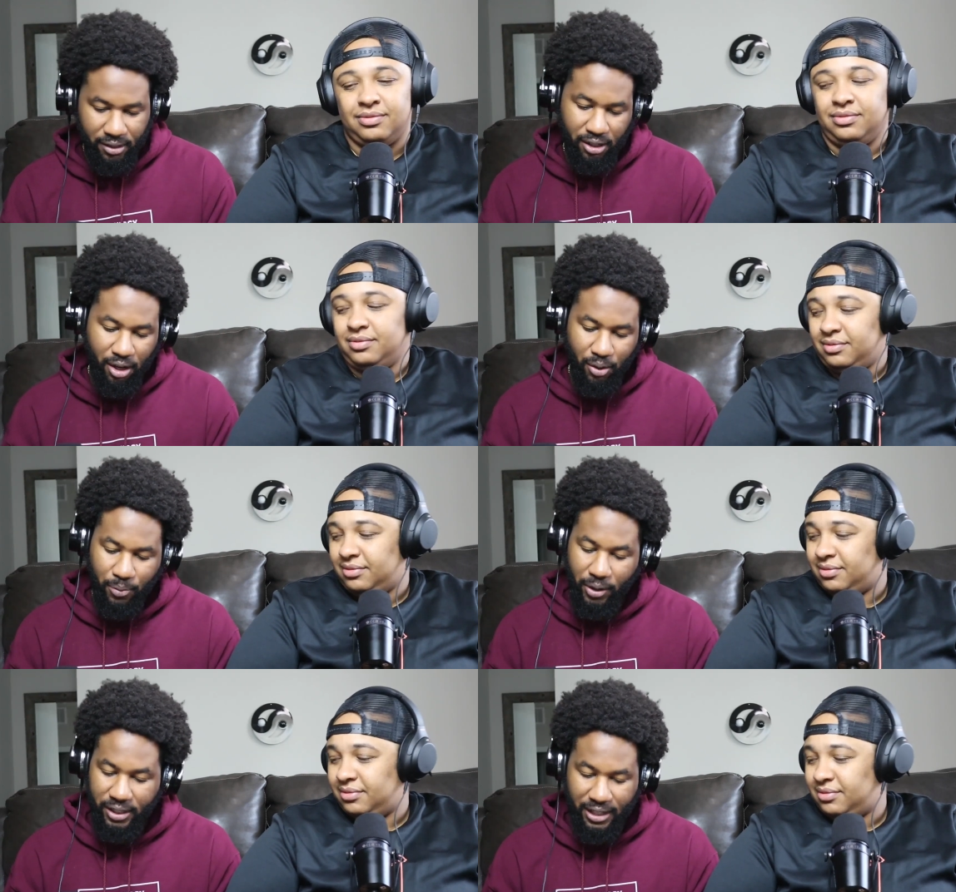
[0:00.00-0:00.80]
Speaker 1: So,
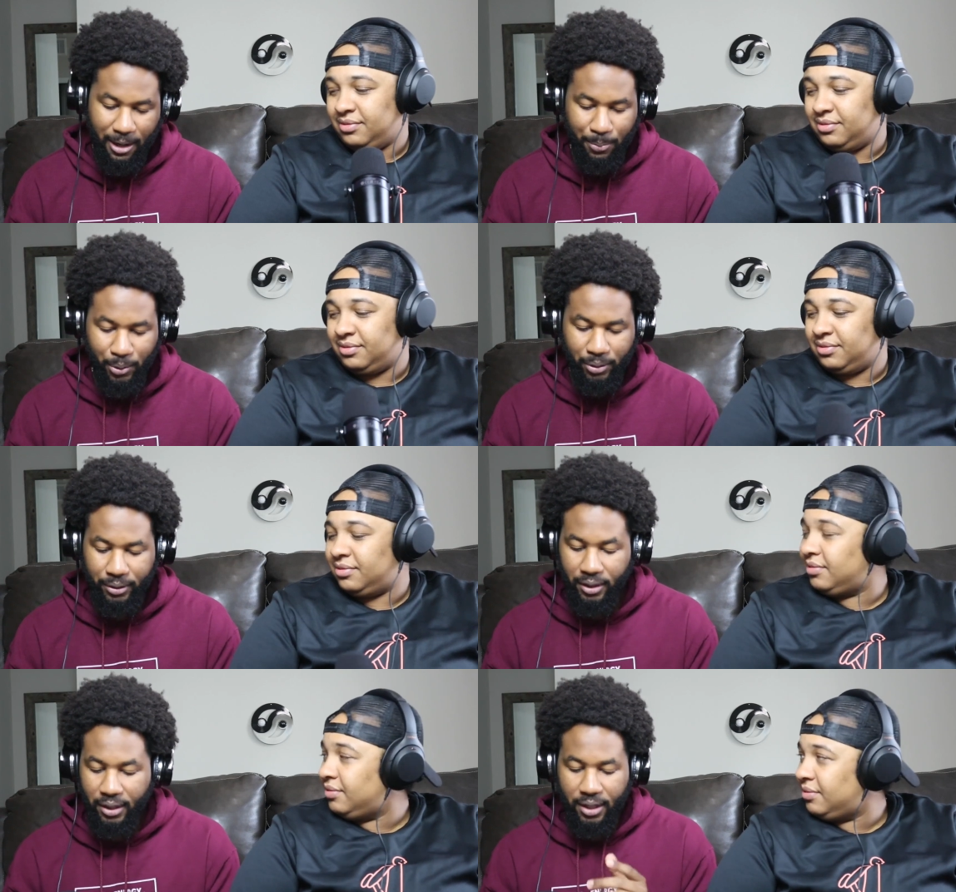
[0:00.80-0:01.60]
for example,
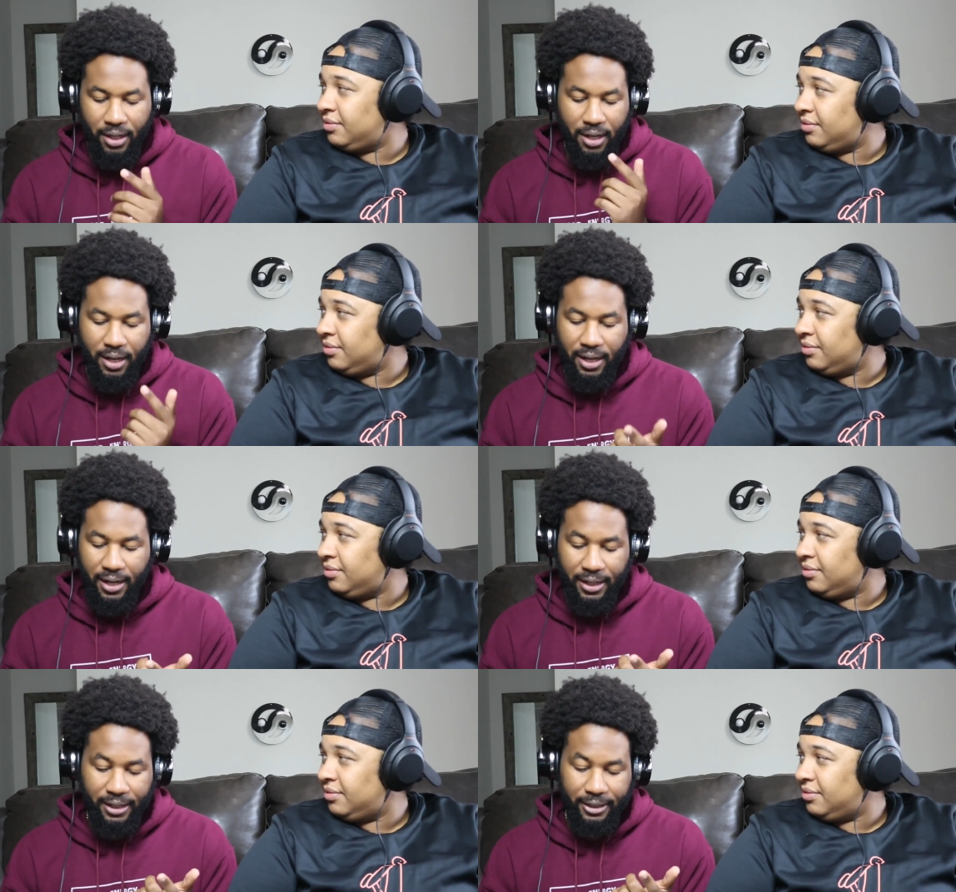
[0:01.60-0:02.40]

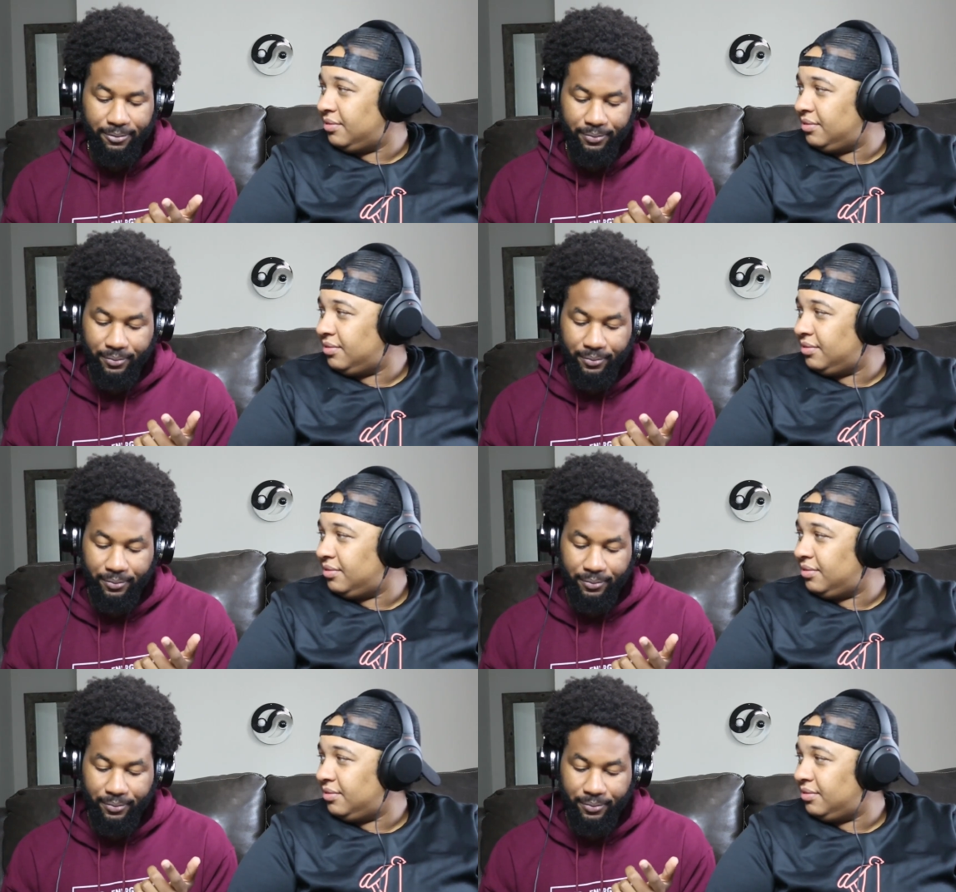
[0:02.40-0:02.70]
uh,